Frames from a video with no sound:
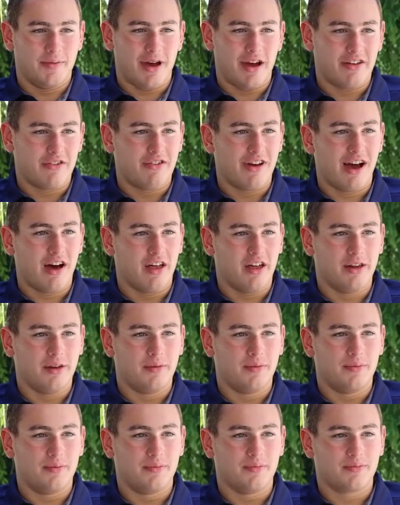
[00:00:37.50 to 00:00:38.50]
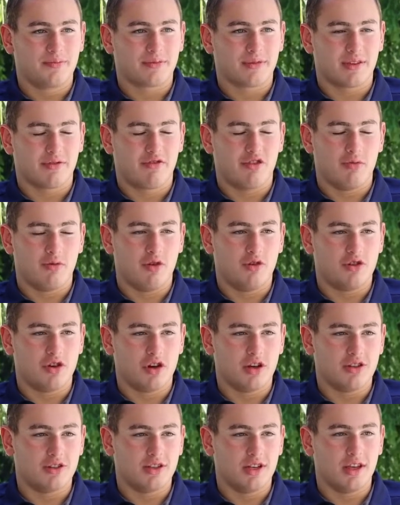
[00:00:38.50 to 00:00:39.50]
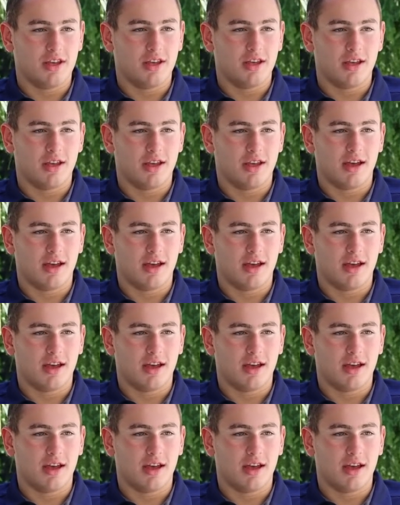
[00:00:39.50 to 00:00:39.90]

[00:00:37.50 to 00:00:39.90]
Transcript: Matt Fallon from New Jersey.